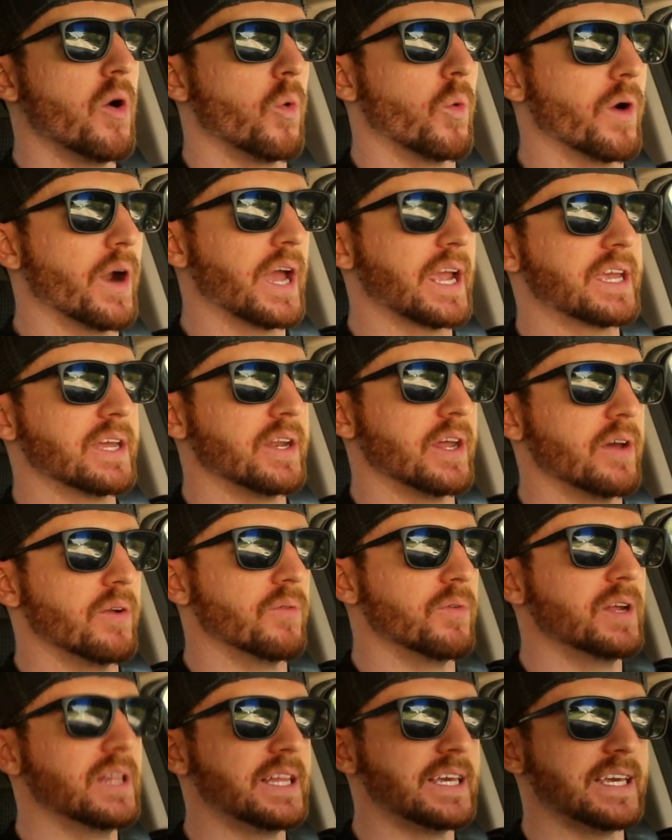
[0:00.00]
where I could
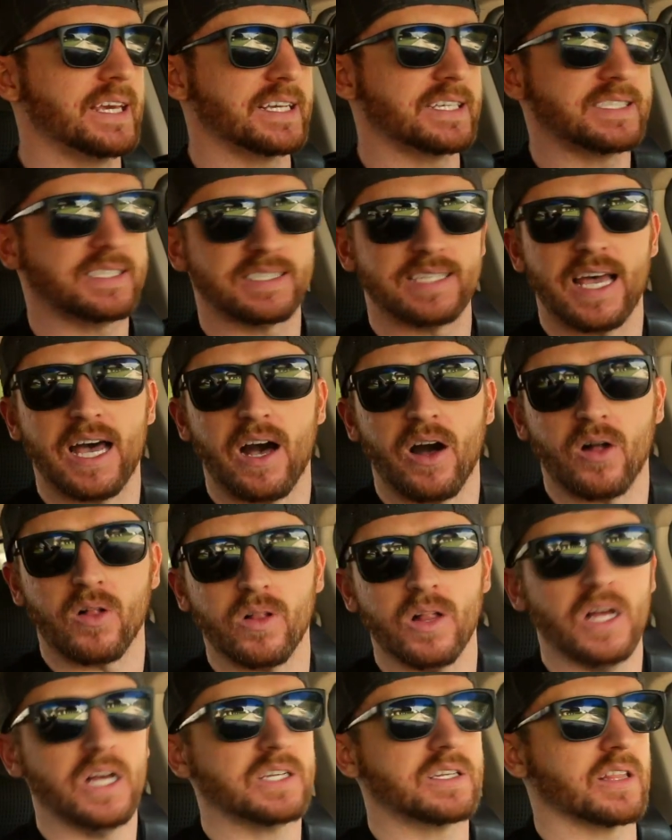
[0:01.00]
really
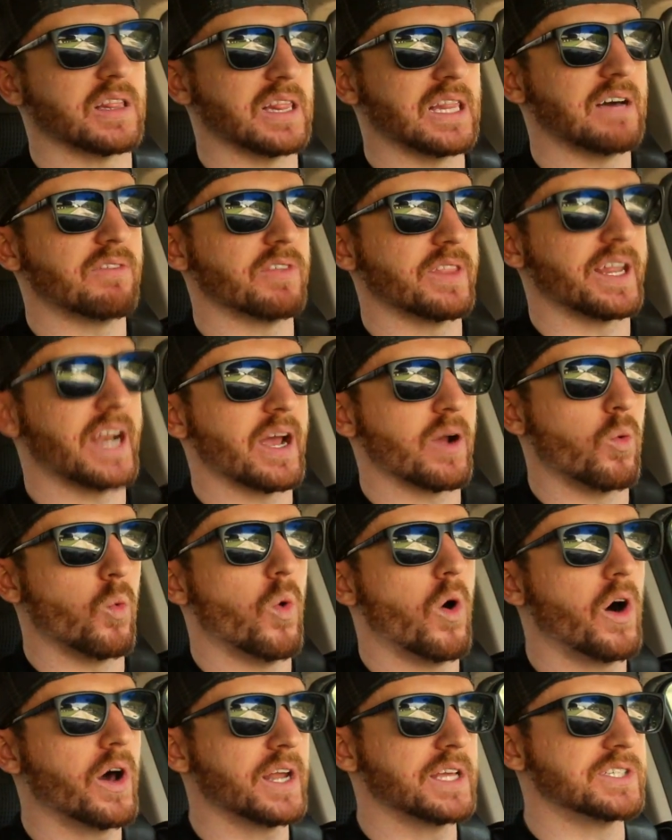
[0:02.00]
excel to the level that I
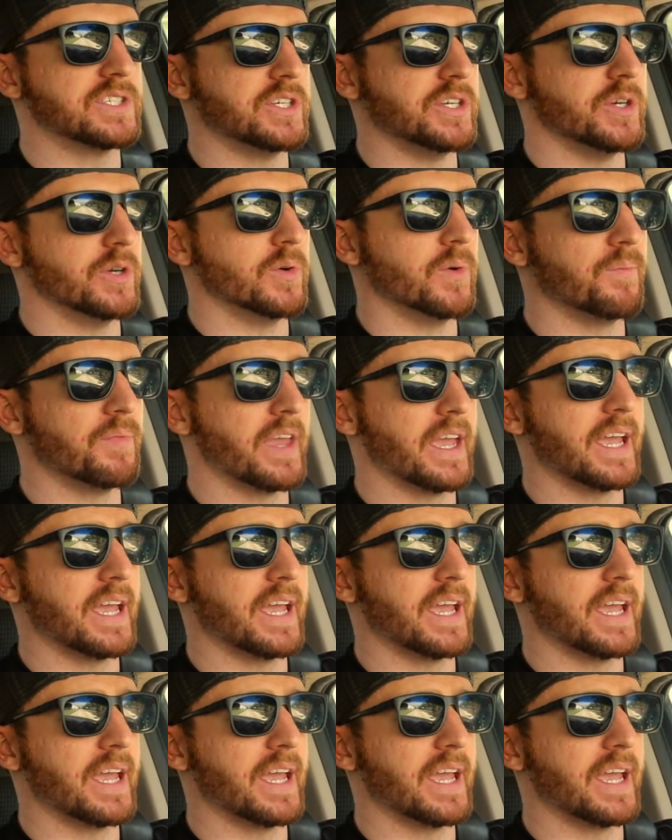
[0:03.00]
wanted to.